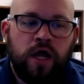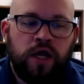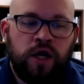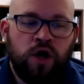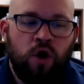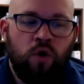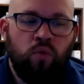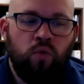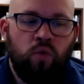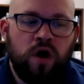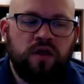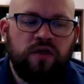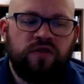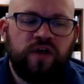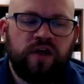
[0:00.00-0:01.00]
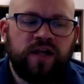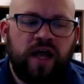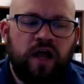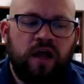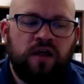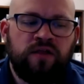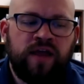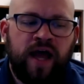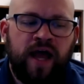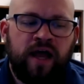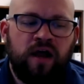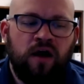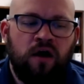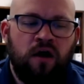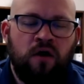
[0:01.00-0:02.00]
One of the things
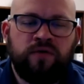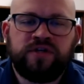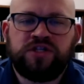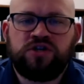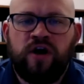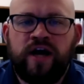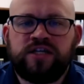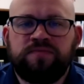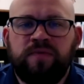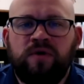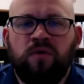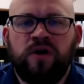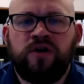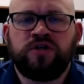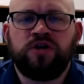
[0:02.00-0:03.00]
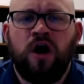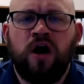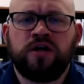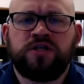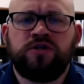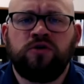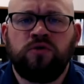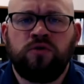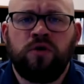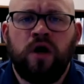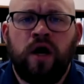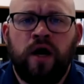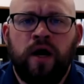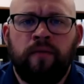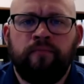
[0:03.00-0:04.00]
that always strikes me when you talk
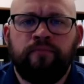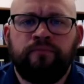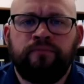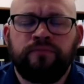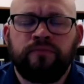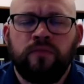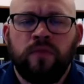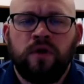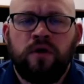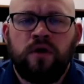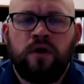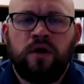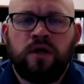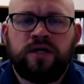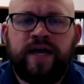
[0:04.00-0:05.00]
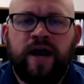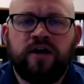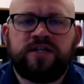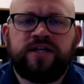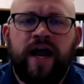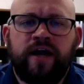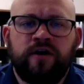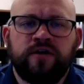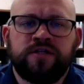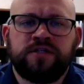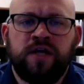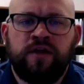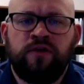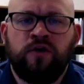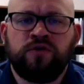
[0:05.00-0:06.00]
to caretakers
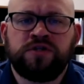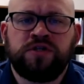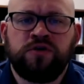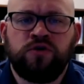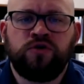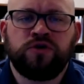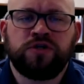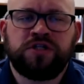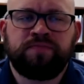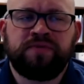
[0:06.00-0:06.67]
and those who are